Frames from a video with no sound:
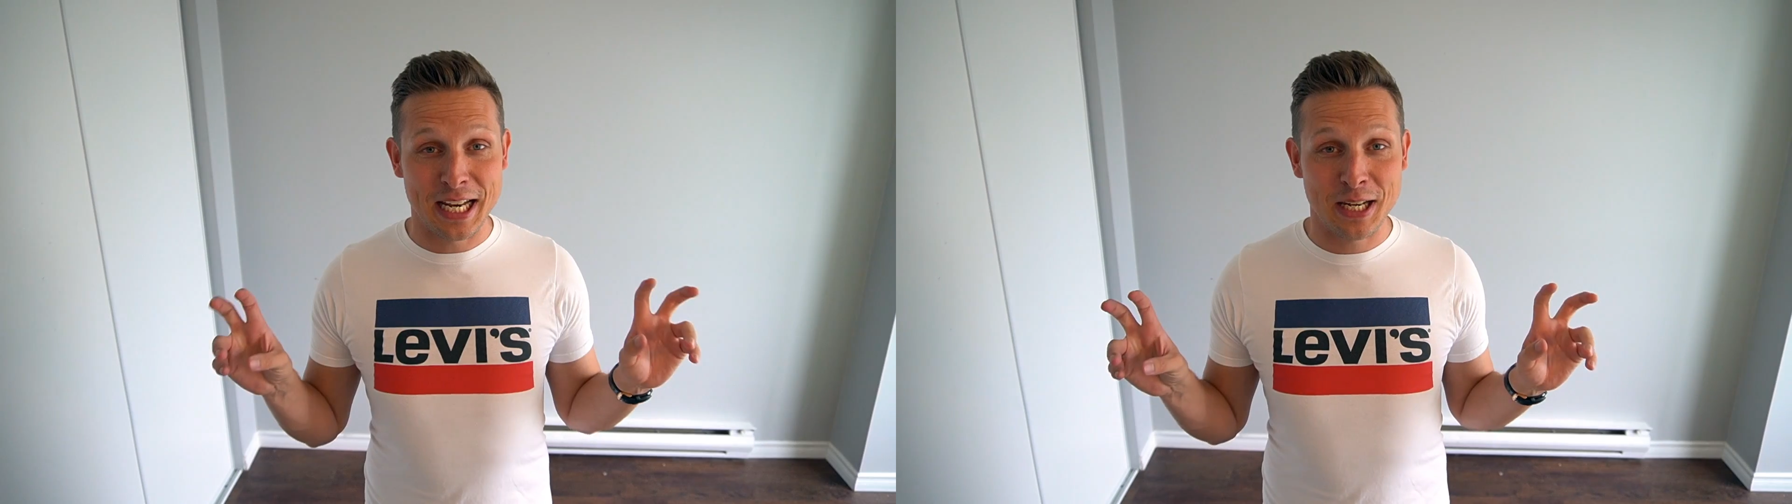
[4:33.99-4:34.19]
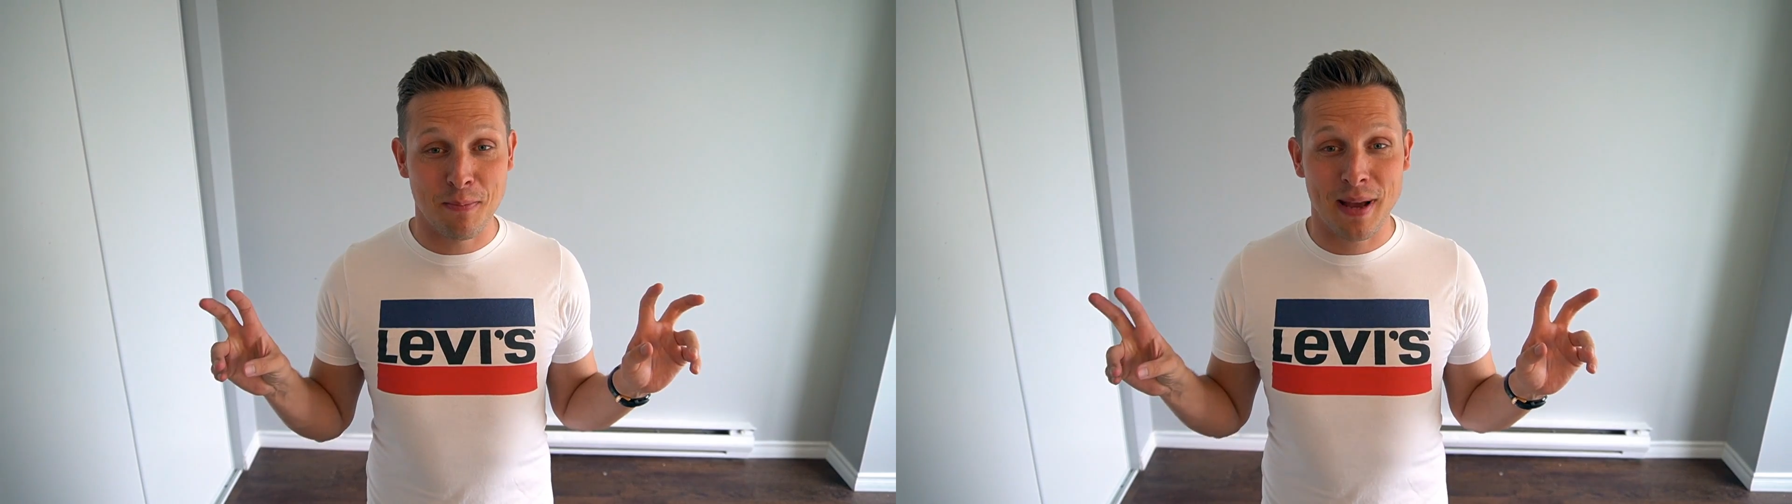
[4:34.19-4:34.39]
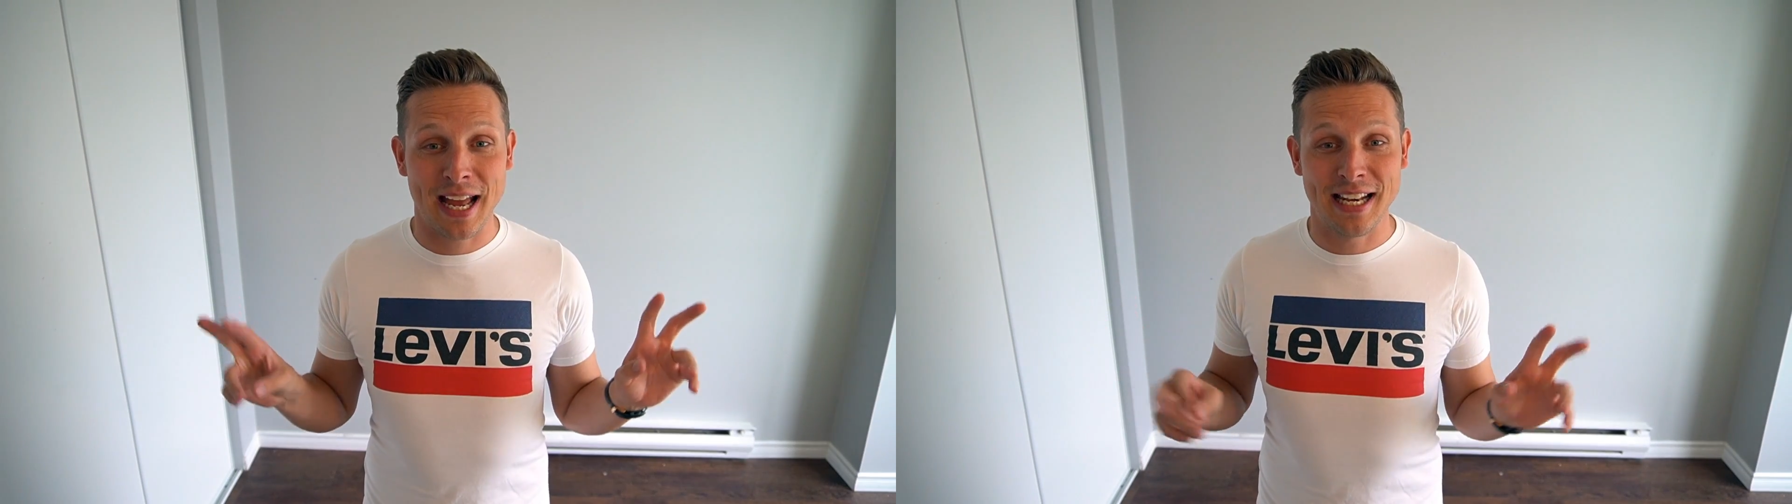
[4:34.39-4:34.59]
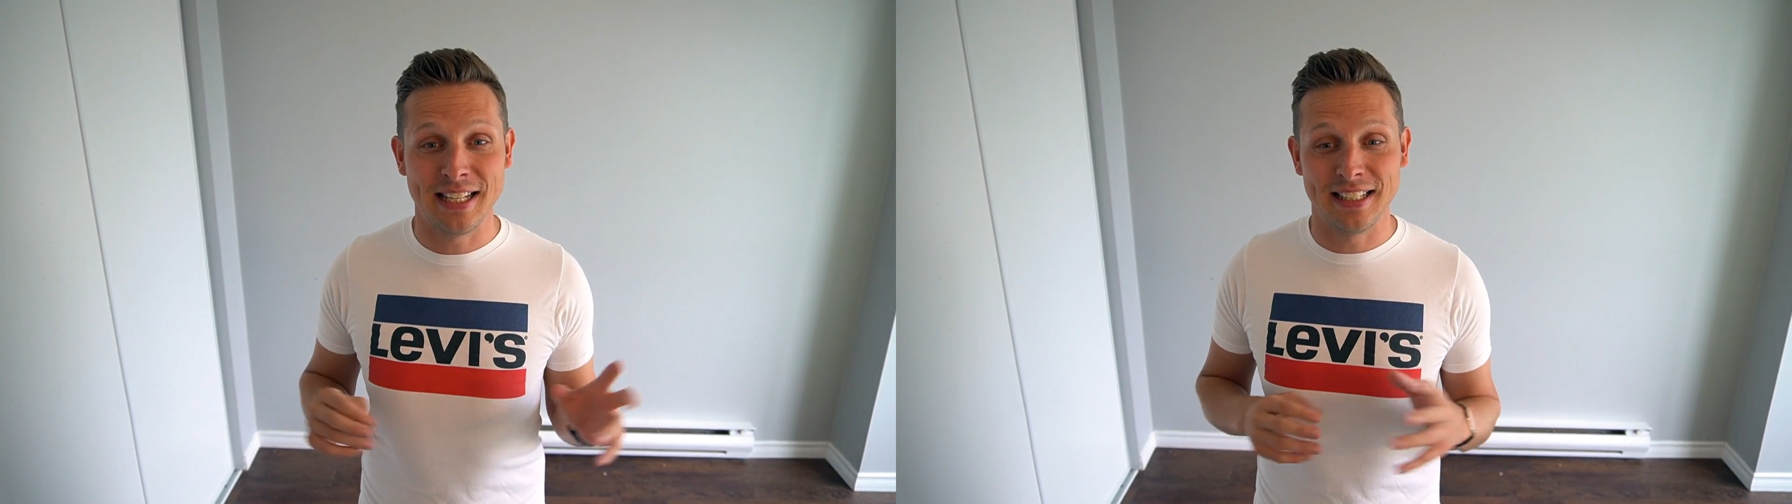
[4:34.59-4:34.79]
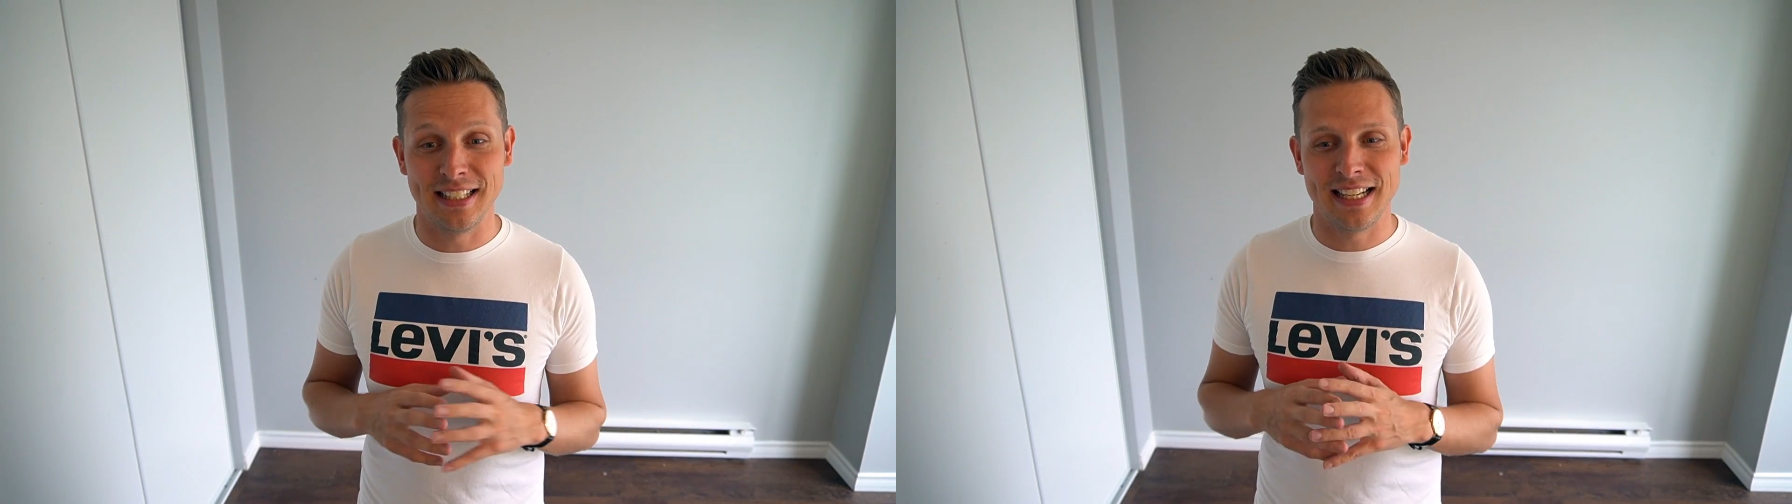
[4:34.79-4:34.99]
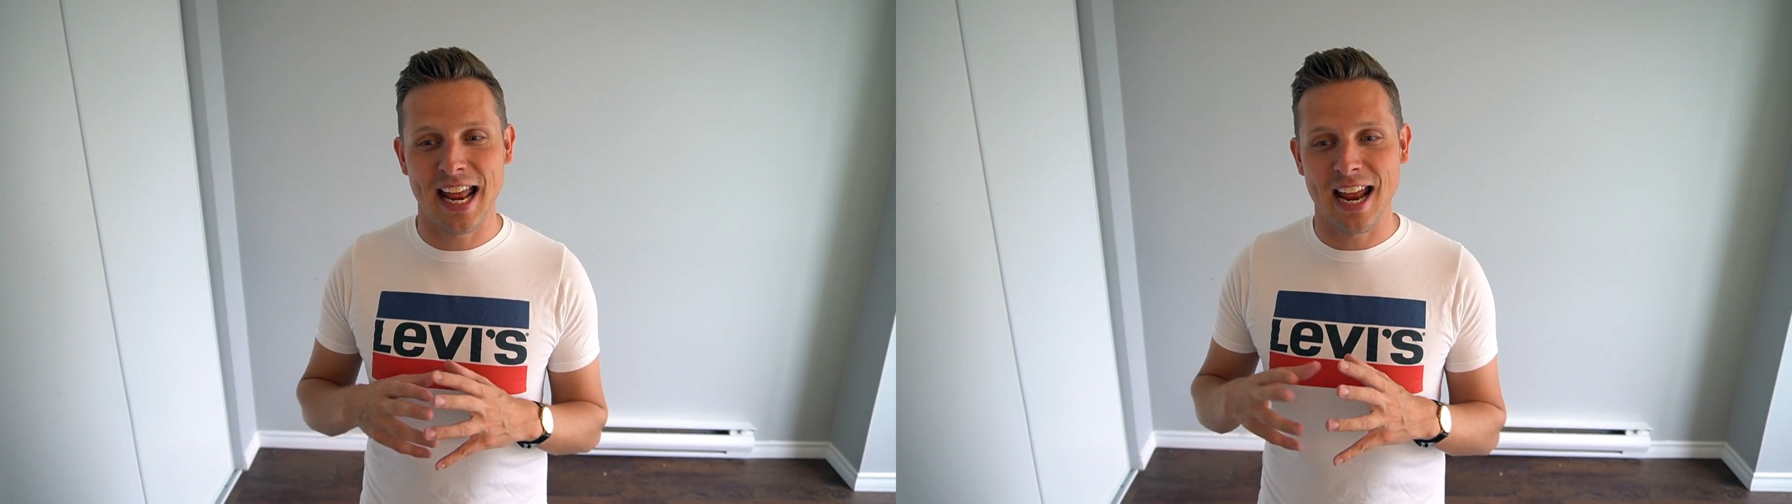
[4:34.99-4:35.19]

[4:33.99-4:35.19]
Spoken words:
independent